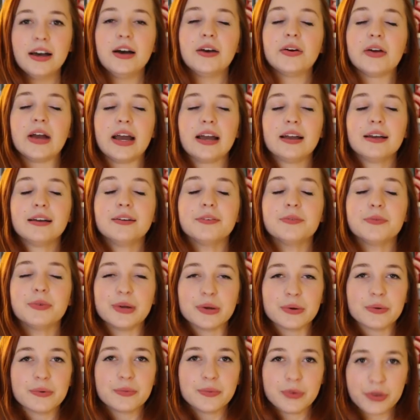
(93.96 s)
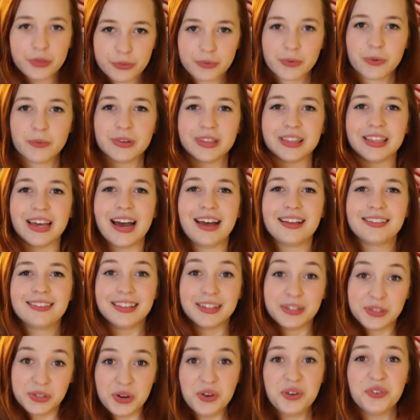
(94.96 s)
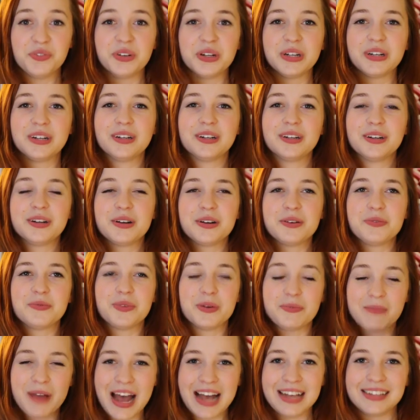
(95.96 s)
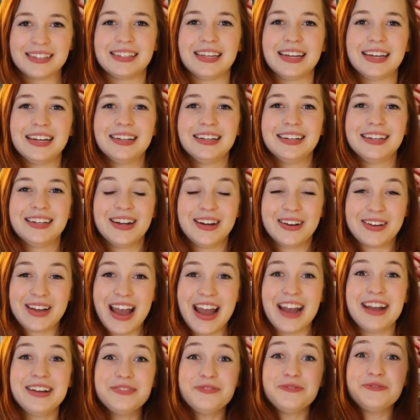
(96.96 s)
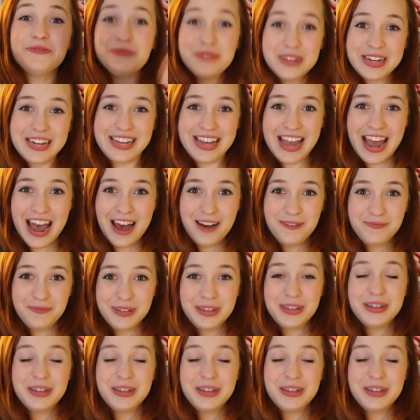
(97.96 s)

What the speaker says: Okay, we're through with that. That's over. We're past it. Okay, recap.